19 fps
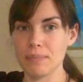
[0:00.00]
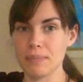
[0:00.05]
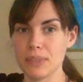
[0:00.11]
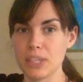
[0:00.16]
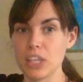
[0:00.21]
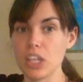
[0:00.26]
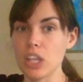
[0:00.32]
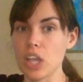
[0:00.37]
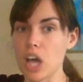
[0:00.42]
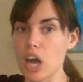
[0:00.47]

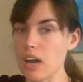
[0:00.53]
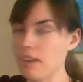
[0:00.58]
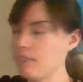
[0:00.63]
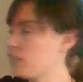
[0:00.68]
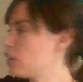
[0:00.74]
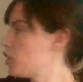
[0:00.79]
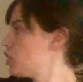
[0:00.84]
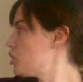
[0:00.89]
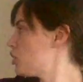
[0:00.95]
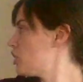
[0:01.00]
the long
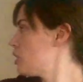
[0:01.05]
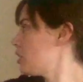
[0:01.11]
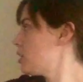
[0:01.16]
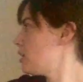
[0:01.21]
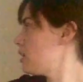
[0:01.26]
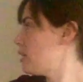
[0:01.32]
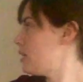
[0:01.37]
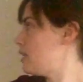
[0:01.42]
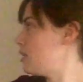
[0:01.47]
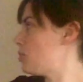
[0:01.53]
version
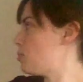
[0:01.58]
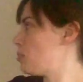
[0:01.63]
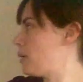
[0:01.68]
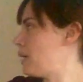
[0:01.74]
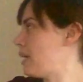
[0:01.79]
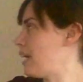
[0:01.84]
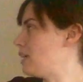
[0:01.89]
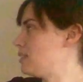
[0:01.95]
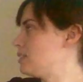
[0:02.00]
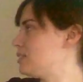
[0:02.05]
is
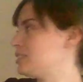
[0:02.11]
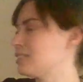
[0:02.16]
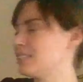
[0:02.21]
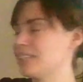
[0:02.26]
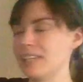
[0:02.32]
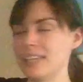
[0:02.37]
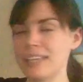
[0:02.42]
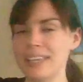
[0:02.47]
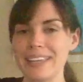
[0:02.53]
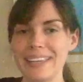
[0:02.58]
pronounced
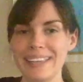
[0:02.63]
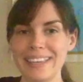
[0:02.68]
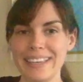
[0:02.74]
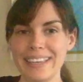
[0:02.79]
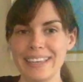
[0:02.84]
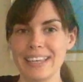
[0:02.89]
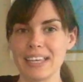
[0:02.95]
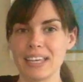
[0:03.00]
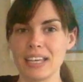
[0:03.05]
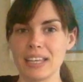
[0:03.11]

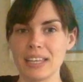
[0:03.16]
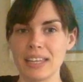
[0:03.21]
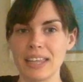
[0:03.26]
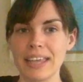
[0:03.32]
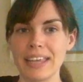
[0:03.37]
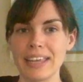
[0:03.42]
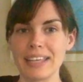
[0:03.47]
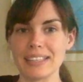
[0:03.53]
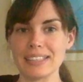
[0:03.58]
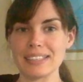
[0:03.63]
E,
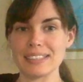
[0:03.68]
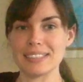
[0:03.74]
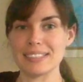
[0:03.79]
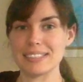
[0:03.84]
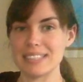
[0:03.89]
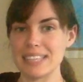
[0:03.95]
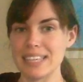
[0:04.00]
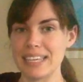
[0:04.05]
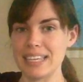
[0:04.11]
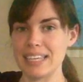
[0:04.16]
like in
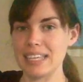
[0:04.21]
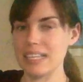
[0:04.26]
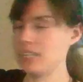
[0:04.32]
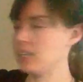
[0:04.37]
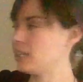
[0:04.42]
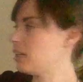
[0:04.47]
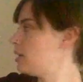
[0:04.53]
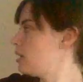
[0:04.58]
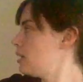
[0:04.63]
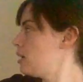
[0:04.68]

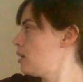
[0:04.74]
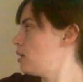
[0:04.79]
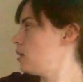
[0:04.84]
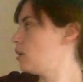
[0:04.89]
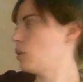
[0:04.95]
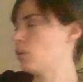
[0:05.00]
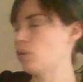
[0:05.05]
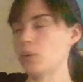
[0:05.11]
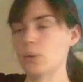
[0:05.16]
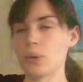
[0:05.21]
seen
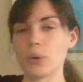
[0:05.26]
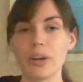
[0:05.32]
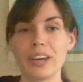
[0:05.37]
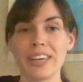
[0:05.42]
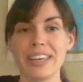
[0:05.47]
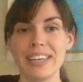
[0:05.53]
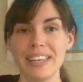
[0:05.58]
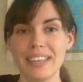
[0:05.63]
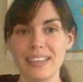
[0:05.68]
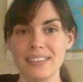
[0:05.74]
or
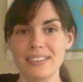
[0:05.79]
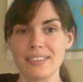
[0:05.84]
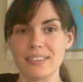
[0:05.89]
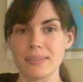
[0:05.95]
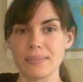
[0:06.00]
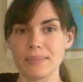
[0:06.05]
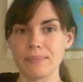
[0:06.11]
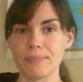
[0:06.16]
eat.